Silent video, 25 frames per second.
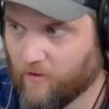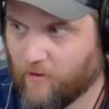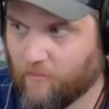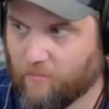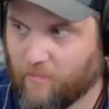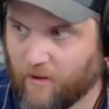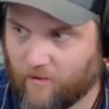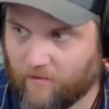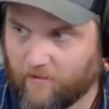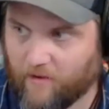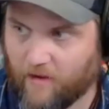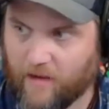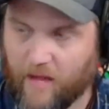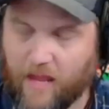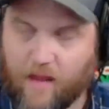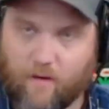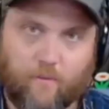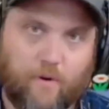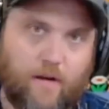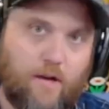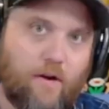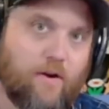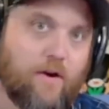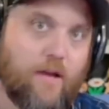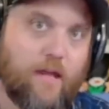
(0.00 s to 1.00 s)
by saying, hey,
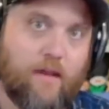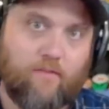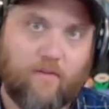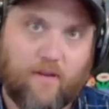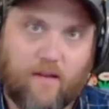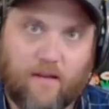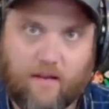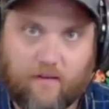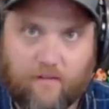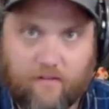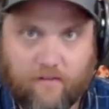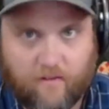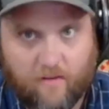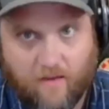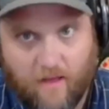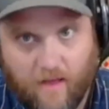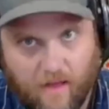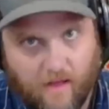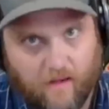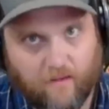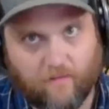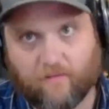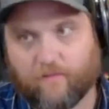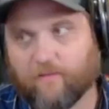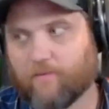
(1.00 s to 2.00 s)
we don't even
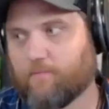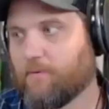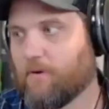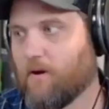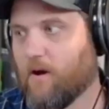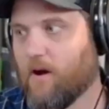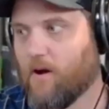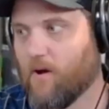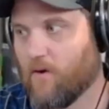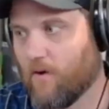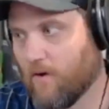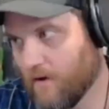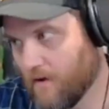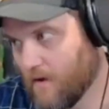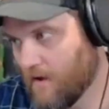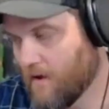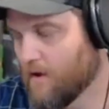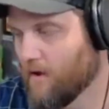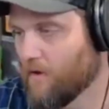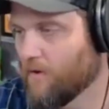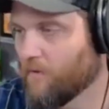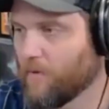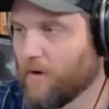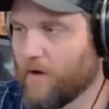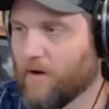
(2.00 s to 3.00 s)
exist, bro.
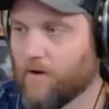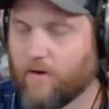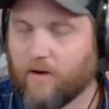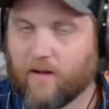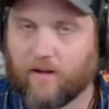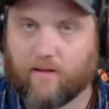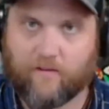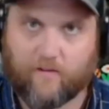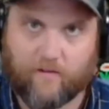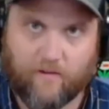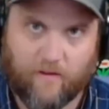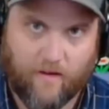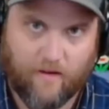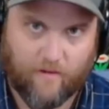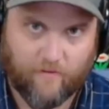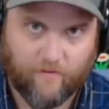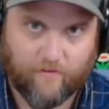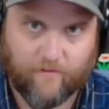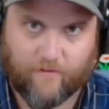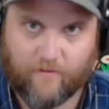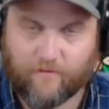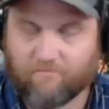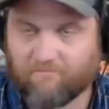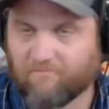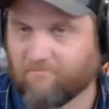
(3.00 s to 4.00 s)
We don't
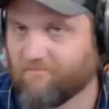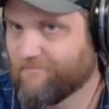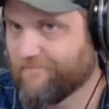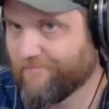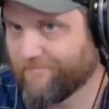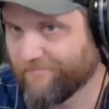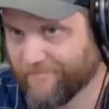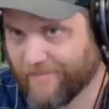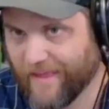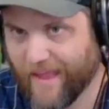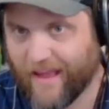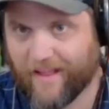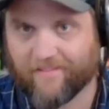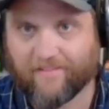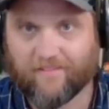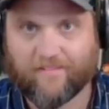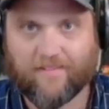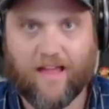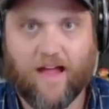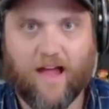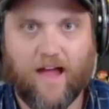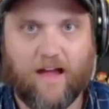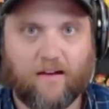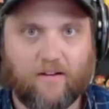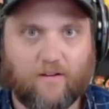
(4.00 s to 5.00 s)
exist that's
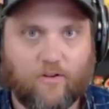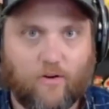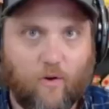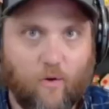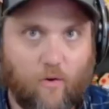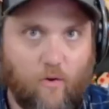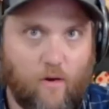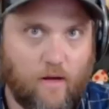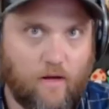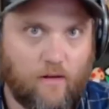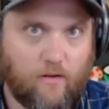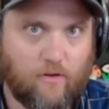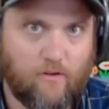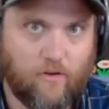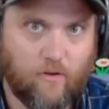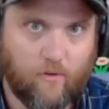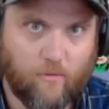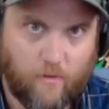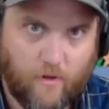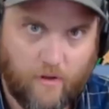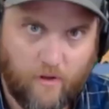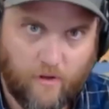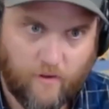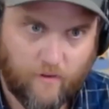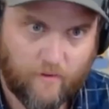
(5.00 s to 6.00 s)
not going to
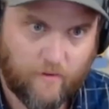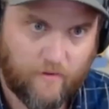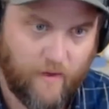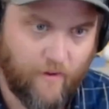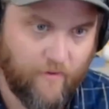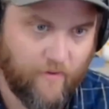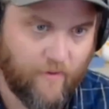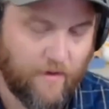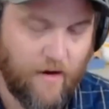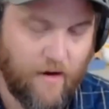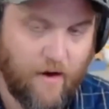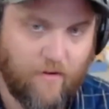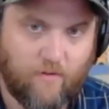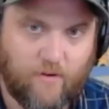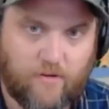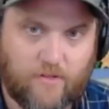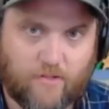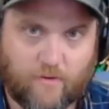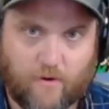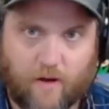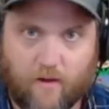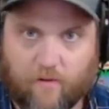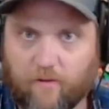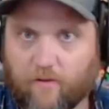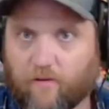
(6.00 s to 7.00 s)
work. And the coverage
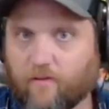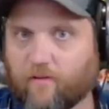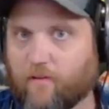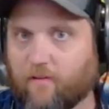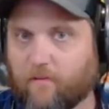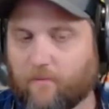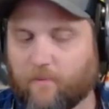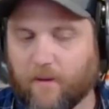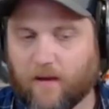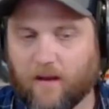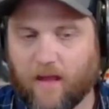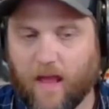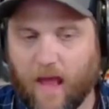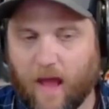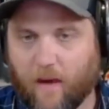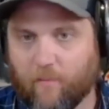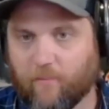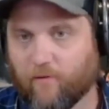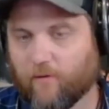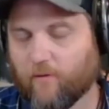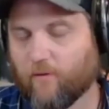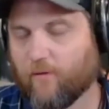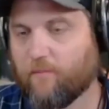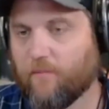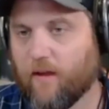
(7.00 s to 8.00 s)
around this has been
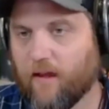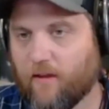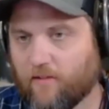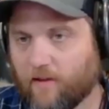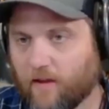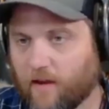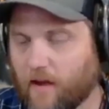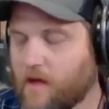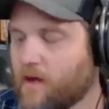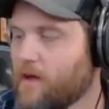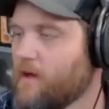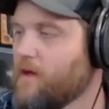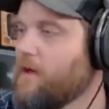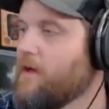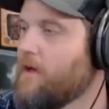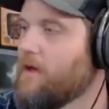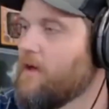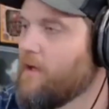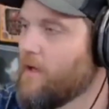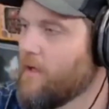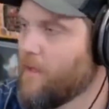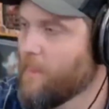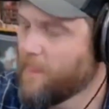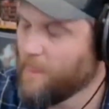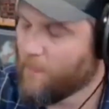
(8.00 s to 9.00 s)
absolutely amazing.
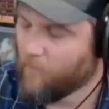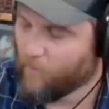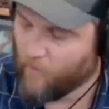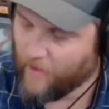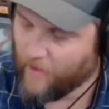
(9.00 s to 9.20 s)
What